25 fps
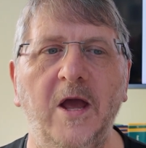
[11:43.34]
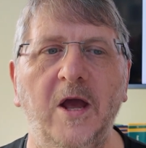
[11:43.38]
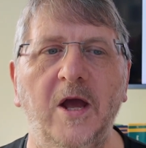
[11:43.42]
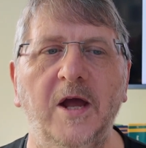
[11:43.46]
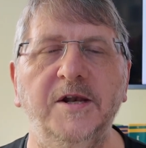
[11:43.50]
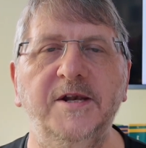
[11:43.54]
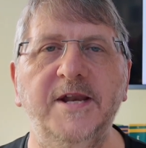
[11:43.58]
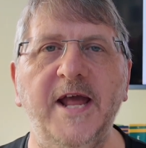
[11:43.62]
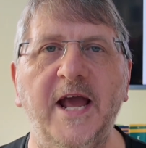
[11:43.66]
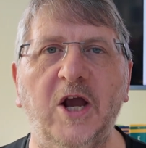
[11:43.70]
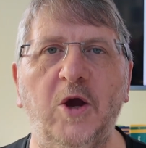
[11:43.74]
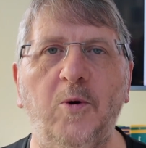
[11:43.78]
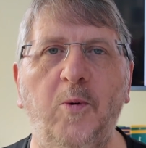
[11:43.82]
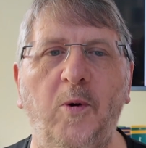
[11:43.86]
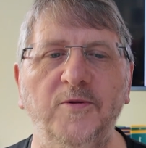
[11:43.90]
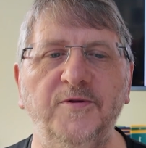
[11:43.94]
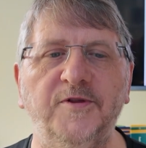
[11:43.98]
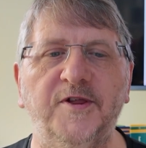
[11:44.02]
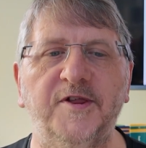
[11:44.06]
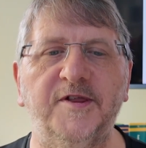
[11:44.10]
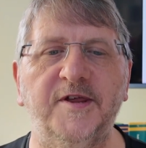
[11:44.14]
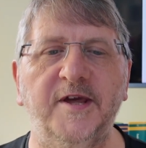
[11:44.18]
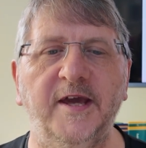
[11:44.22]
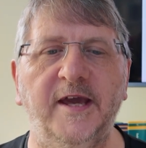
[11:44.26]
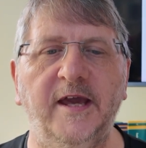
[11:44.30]
Net
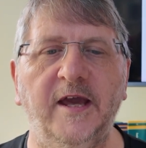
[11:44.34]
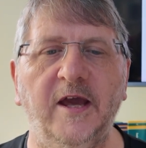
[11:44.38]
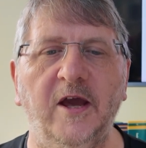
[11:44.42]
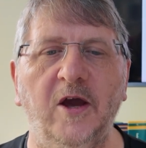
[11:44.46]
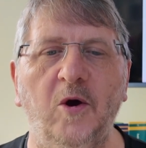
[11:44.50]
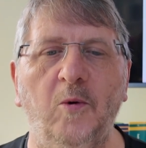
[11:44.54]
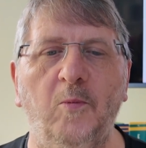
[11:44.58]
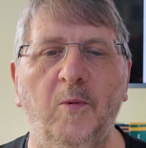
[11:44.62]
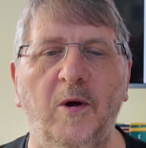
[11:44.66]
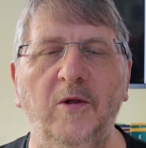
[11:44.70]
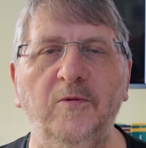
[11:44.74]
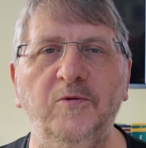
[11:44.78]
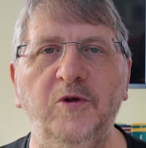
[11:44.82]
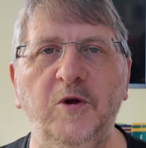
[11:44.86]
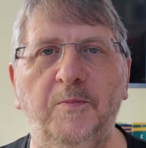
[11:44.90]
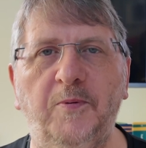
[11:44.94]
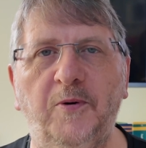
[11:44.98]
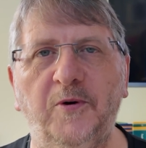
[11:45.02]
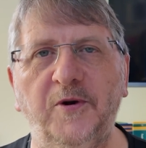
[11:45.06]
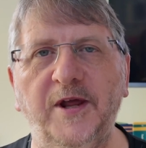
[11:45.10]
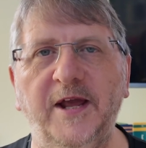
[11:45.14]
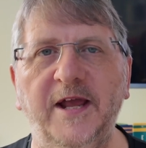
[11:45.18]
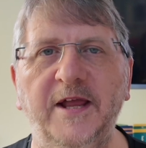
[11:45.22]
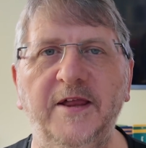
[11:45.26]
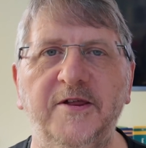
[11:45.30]
quantity, well, you
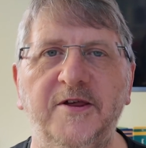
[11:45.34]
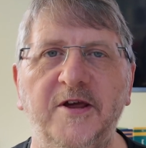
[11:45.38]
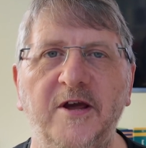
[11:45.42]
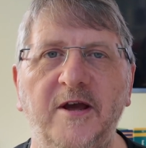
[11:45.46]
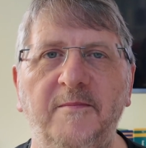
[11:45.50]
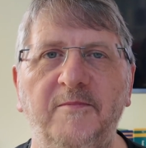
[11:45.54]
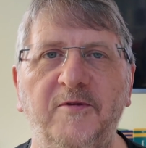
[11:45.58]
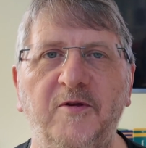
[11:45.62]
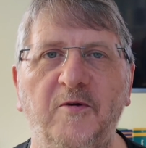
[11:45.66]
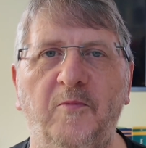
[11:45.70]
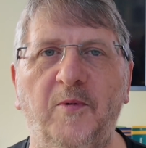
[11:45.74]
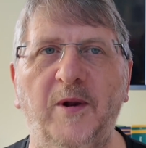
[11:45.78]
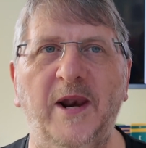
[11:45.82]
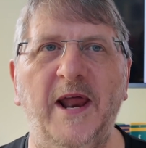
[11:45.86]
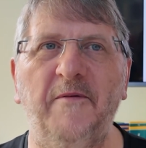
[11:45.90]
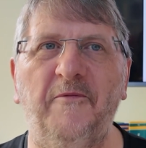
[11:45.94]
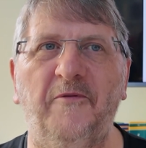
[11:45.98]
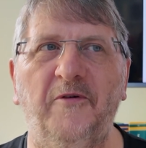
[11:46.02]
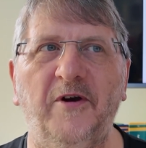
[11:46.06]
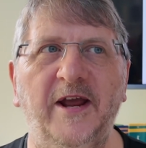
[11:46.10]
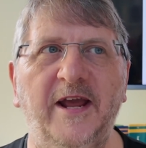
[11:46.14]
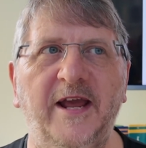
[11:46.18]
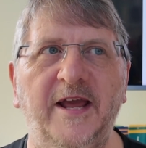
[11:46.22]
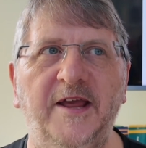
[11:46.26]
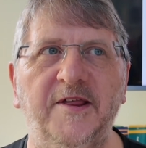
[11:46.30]
put it in terms of whatever
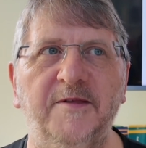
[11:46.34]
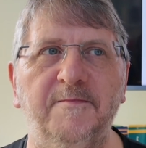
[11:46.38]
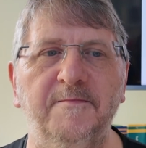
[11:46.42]
it is,